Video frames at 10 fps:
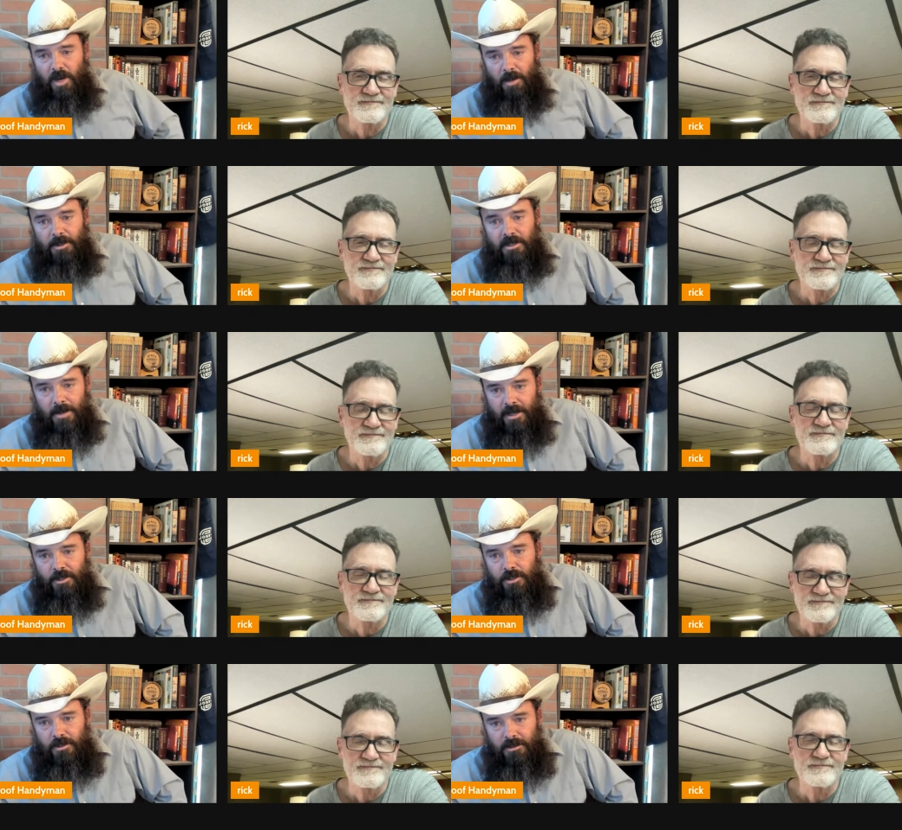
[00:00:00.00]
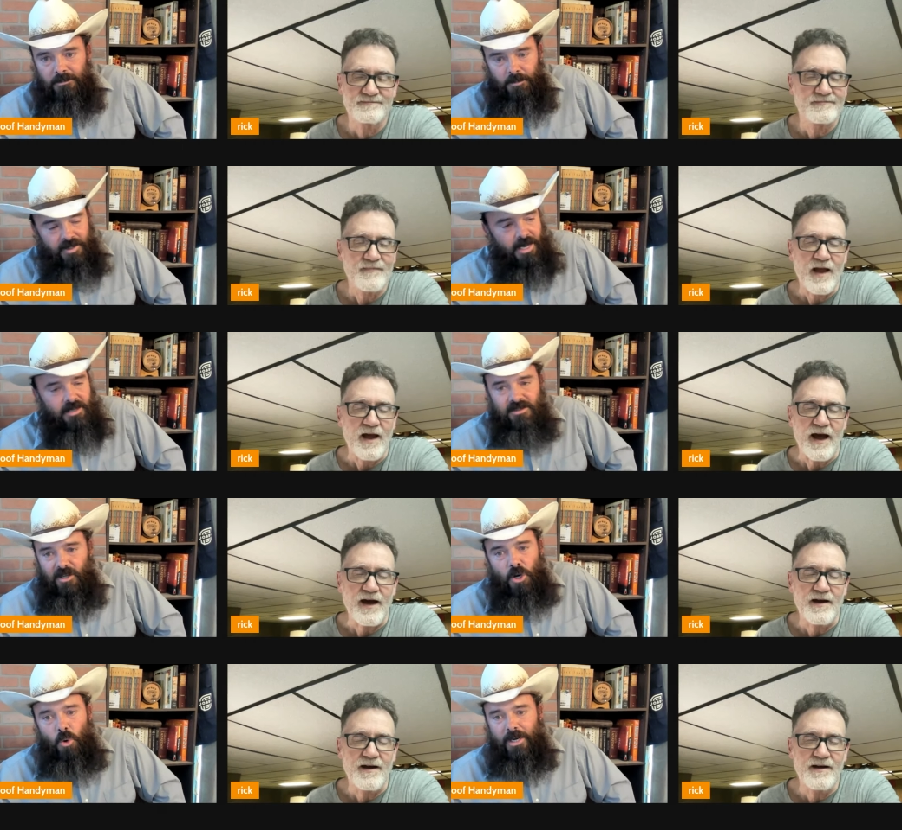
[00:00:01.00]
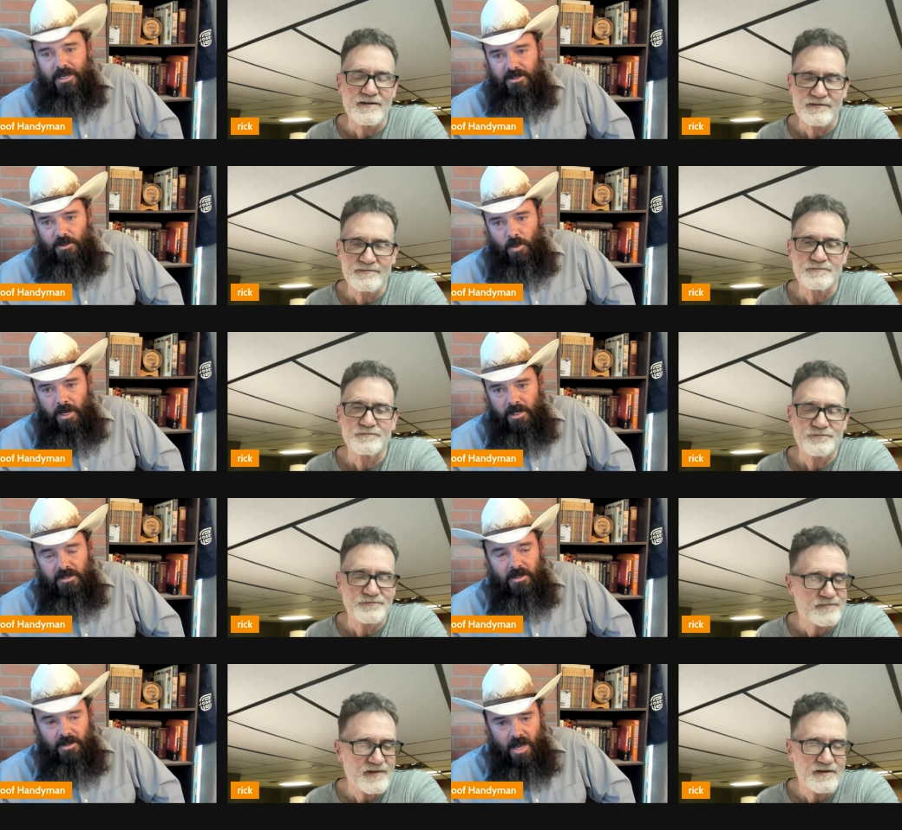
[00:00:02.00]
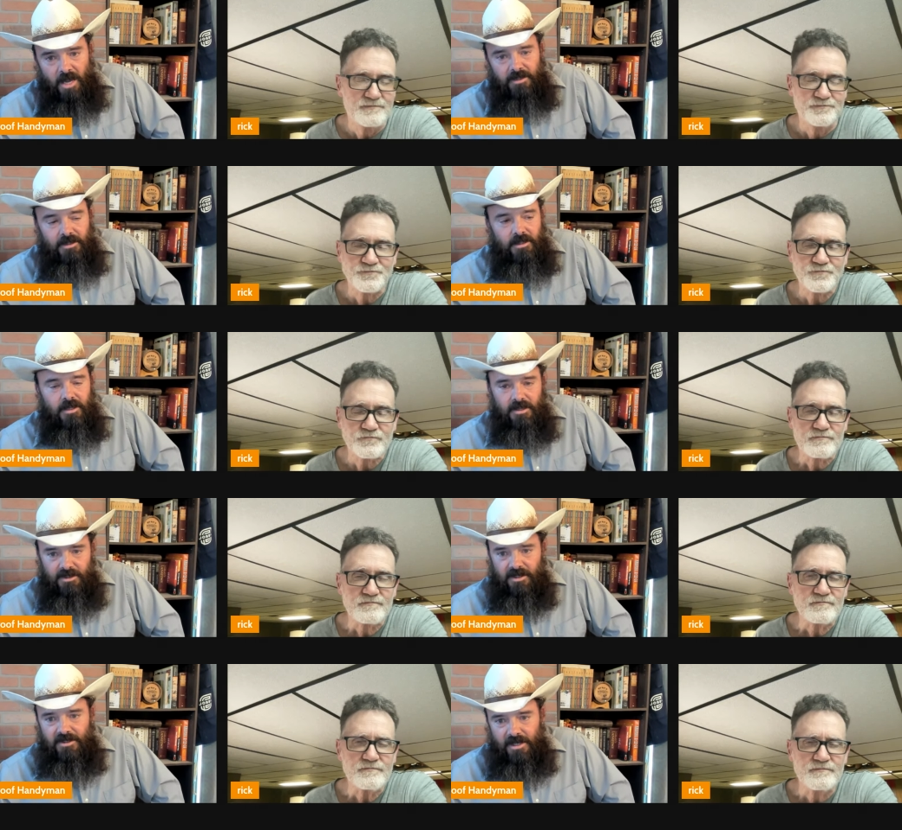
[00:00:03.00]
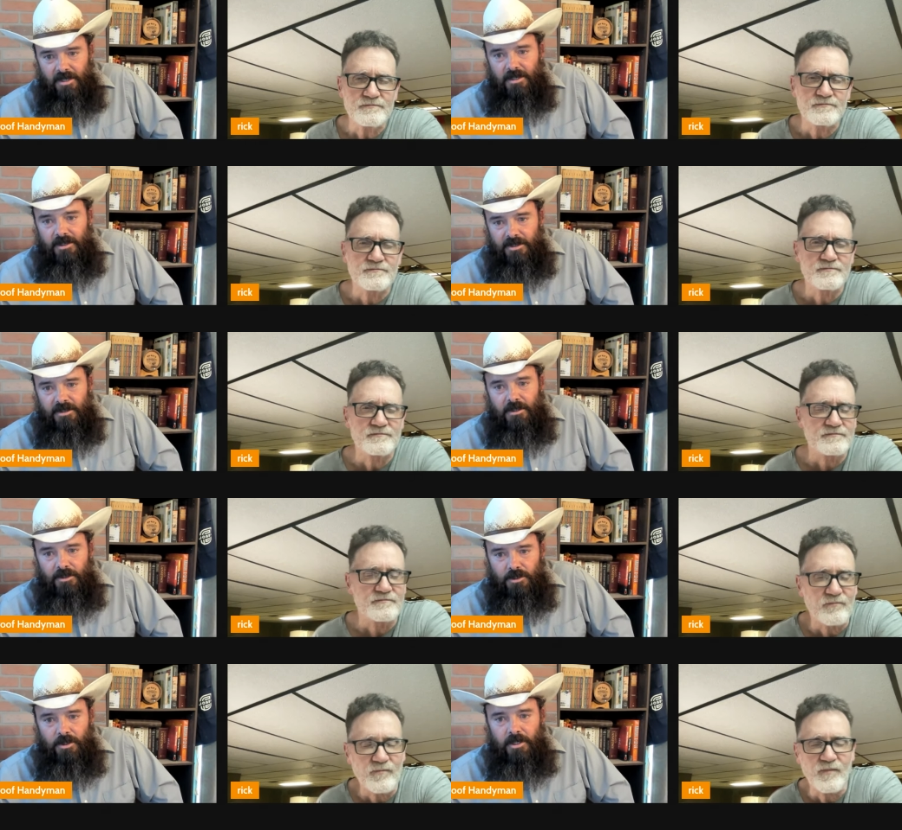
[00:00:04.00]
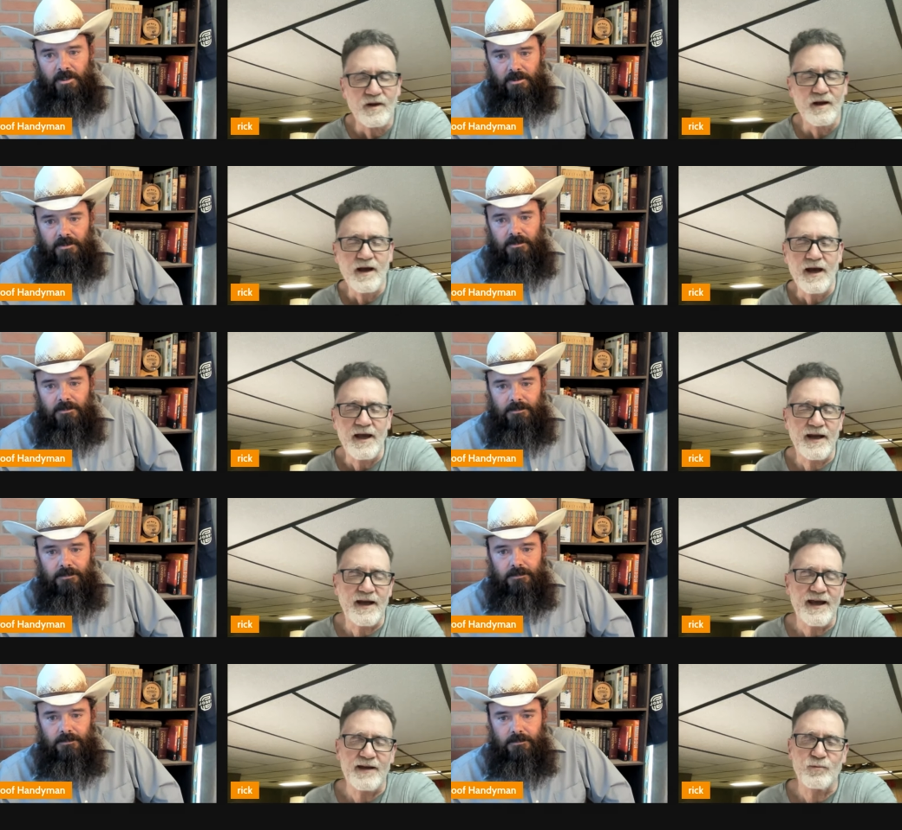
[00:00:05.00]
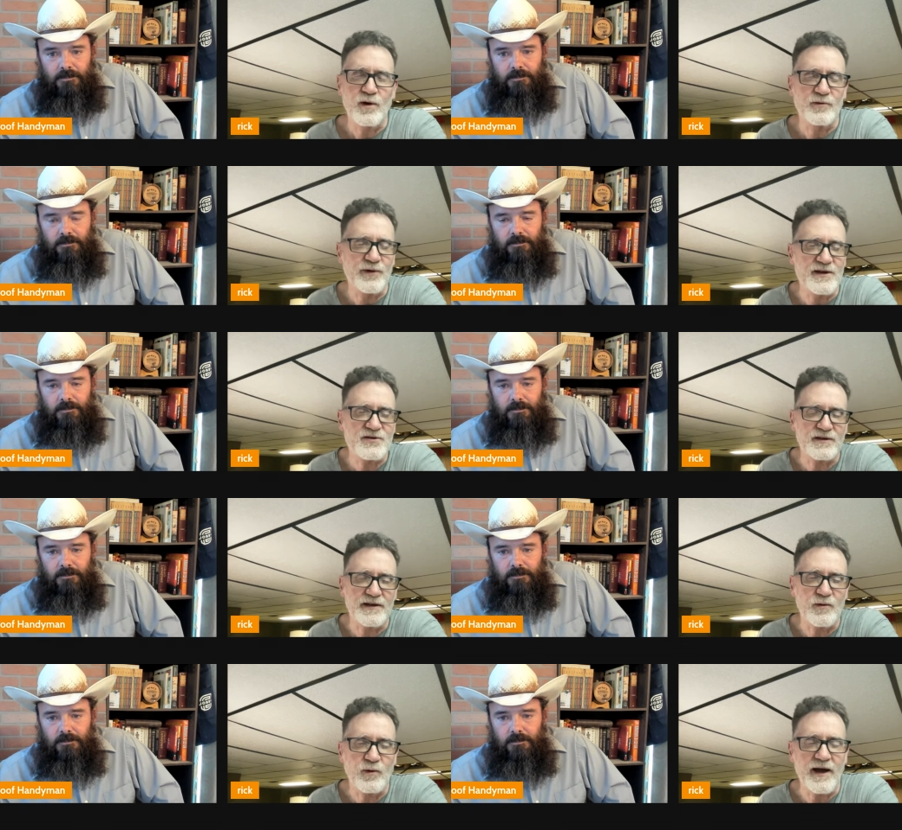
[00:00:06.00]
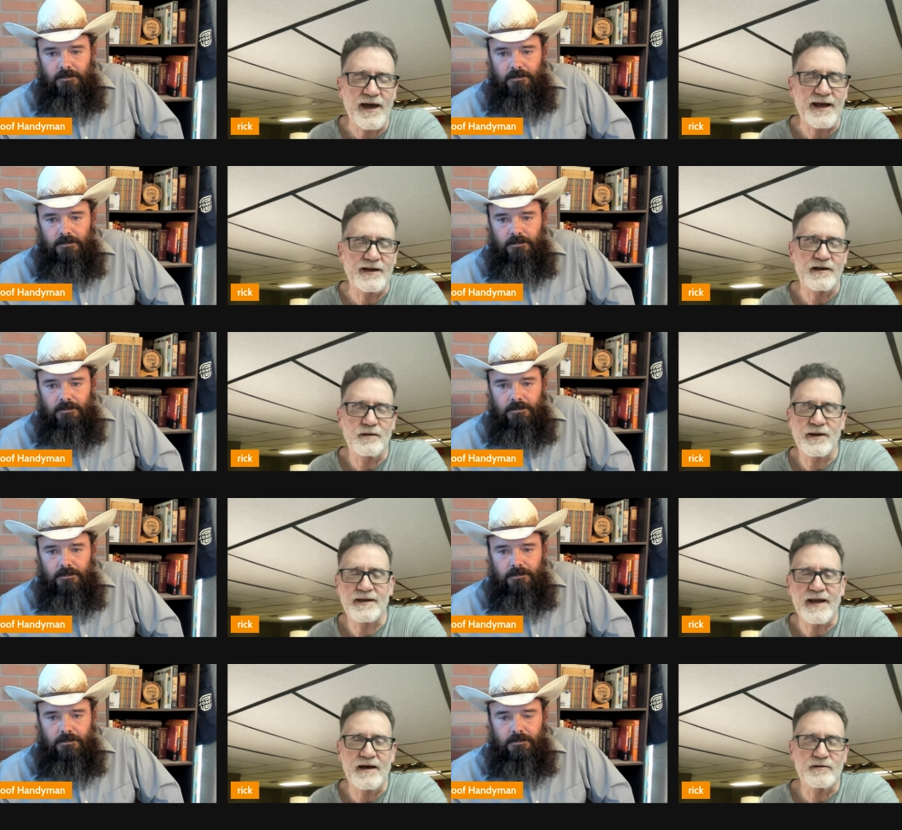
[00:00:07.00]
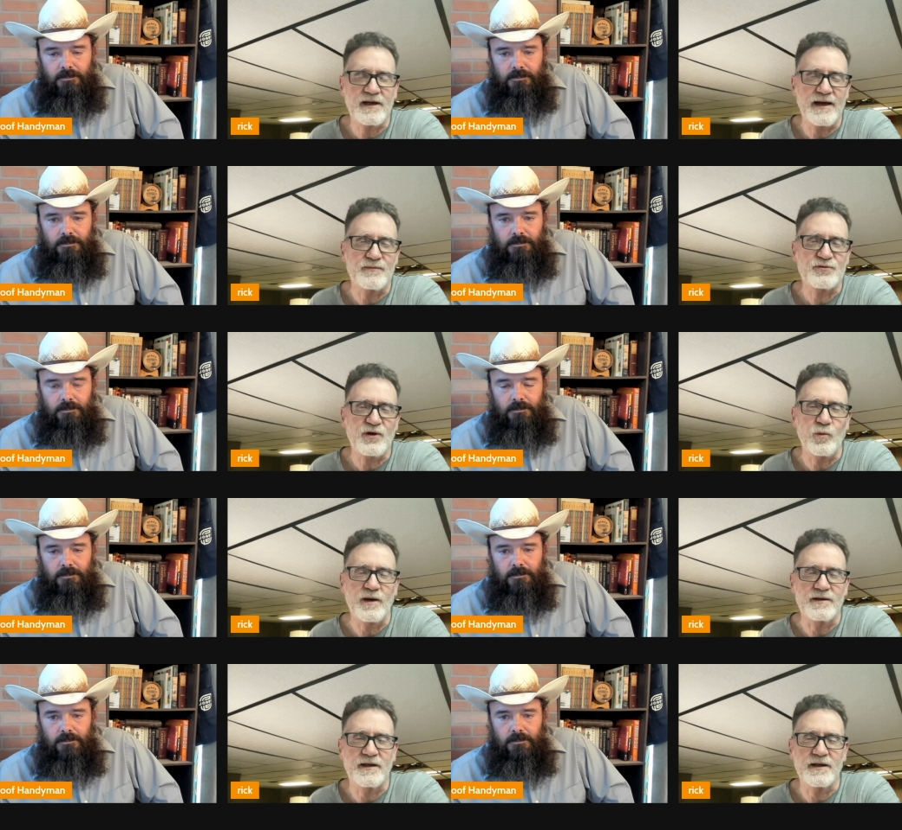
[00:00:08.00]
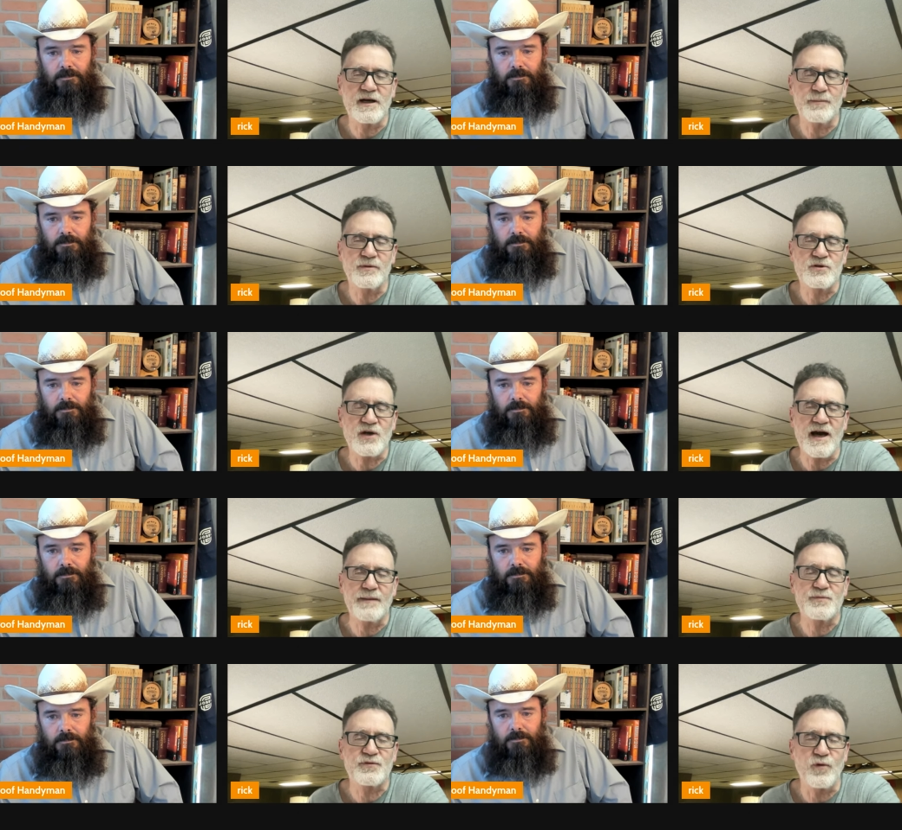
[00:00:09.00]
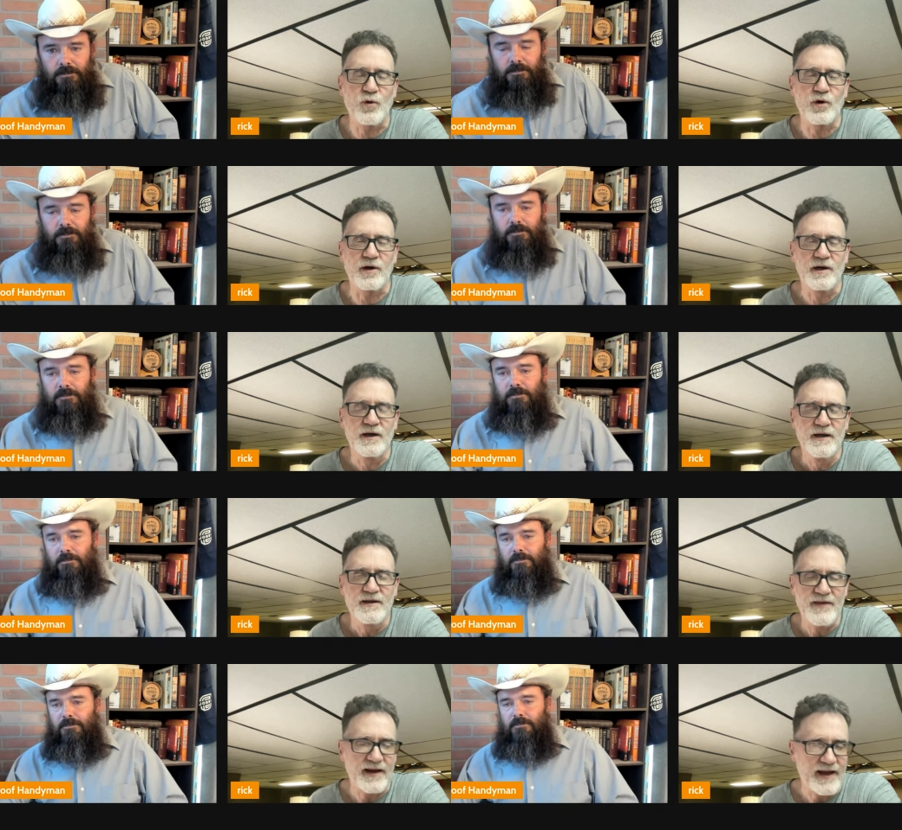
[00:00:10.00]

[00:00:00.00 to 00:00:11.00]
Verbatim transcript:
Speaker 1: property manager. But that is the quickest way to not succeed in this industry.
Speaker 2: And I had one recently where I had a little bit of downtime. So I went and did a couple jobs for that